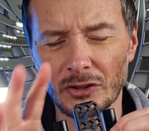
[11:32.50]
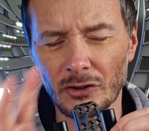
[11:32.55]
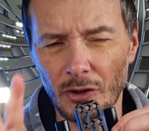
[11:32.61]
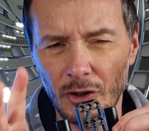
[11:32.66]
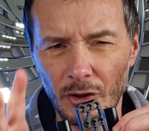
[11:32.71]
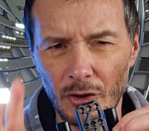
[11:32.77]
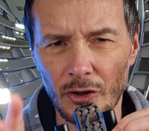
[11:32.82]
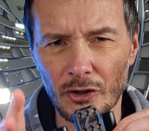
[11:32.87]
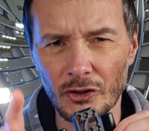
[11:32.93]
It's
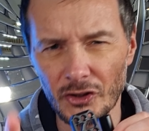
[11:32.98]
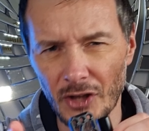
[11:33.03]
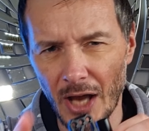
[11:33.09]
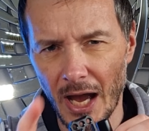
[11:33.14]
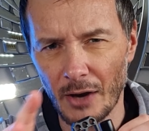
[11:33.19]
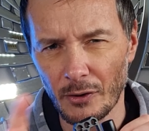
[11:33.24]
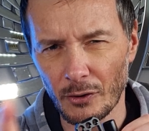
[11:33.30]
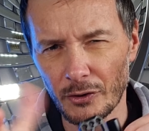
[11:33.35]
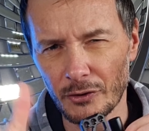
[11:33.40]
on another
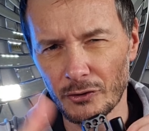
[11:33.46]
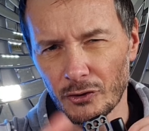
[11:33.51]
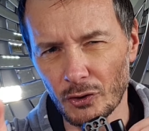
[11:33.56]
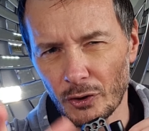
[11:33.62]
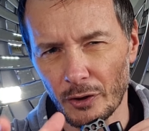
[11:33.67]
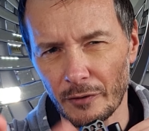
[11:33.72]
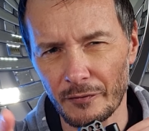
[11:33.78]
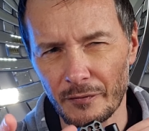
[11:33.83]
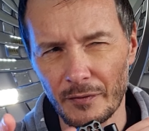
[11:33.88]

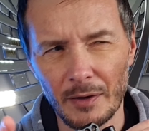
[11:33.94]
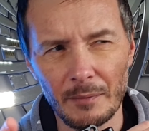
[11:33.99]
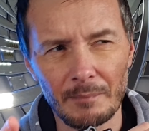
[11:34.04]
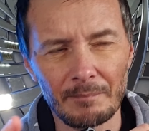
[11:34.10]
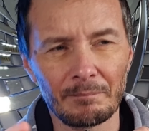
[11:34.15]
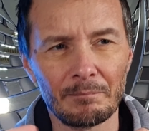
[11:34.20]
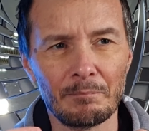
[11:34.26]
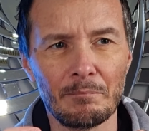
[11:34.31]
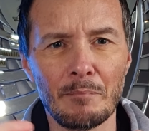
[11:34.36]
sort of
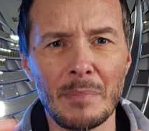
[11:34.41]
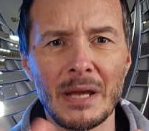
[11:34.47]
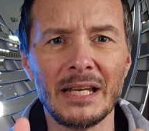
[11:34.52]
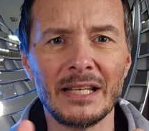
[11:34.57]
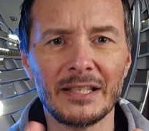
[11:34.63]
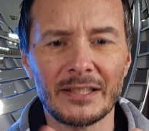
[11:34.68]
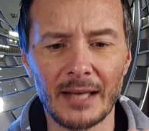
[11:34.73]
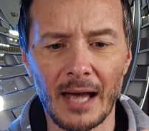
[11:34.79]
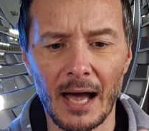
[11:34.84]

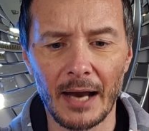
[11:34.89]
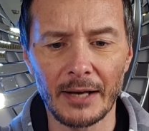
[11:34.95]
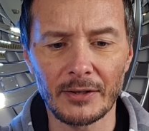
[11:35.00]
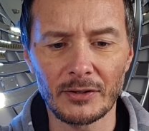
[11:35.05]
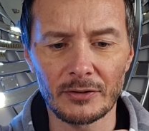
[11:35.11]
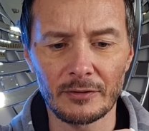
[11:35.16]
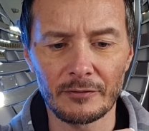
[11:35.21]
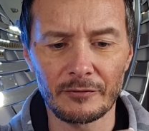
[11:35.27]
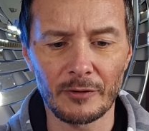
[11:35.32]
mini
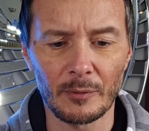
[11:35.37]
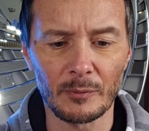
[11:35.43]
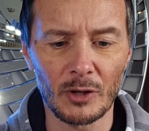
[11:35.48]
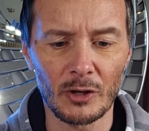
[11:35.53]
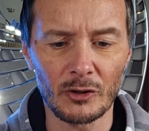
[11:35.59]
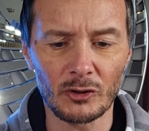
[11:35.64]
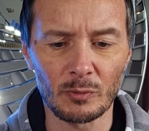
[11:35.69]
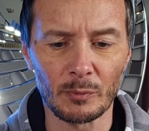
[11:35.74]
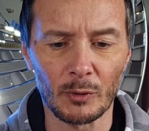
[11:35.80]
site in
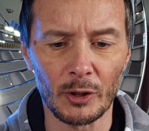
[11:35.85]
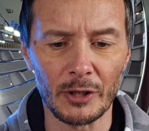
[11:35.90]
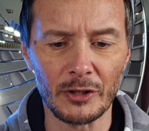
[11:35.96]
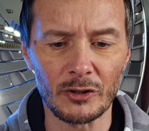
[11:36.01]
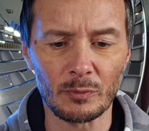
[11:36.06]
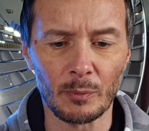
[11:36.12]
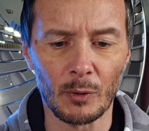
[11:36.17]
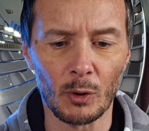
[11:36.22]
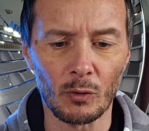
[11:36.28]

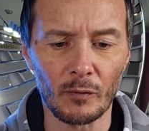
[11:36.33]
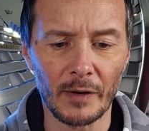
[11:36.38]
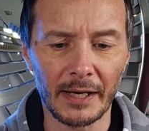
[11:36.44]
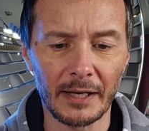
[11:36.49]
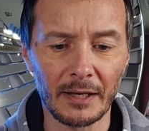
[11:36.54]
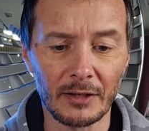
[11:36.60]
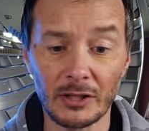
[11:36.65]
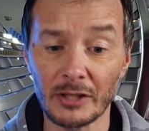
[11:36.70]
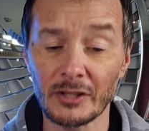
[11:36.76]

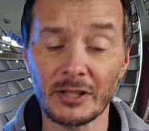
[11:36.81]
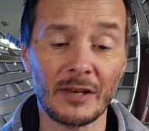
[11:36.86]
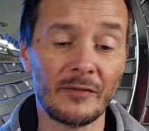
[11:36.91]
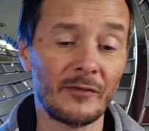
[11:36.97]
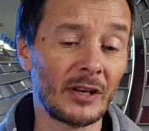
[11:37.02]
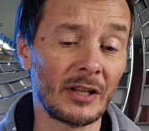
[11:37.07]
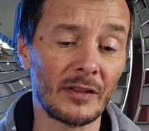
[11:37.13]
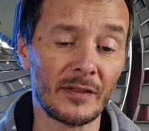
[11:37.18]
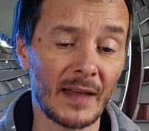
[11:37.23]
SmallRig. It isn't
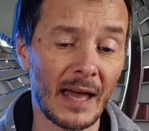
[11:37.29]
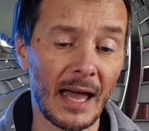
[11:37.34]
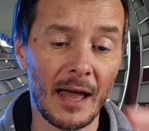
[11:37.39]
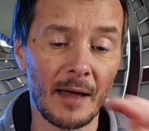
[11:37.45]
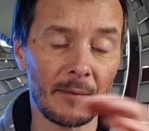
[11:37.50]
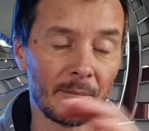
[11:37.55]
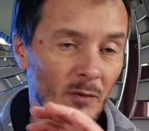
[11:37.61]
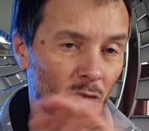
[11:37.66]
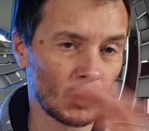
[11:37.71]
even in
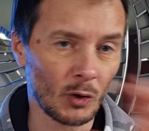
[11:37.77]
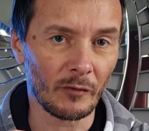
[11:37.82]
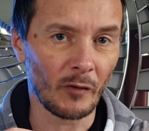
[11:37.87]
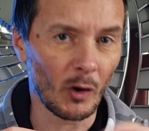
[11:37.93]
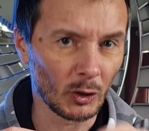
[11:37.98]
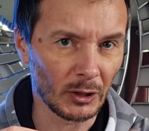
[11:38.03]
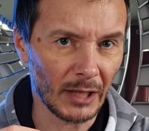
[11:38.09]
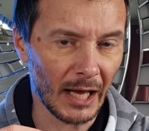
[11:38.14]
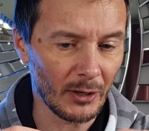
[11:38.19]
their sort of
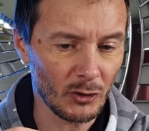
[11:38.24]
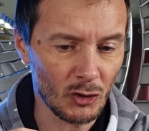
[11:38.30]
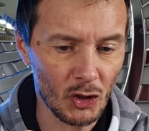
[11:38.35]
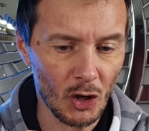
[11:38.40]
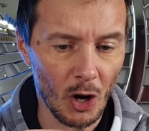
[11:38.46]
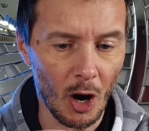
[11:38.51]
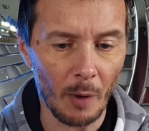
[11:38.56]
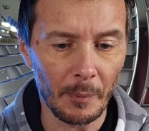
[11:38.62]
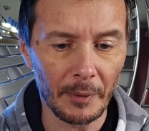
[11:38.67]
online
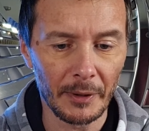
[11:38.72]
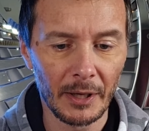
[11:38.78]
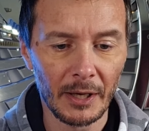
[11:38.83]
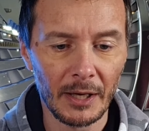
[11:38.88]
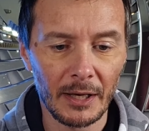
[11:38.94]
shop.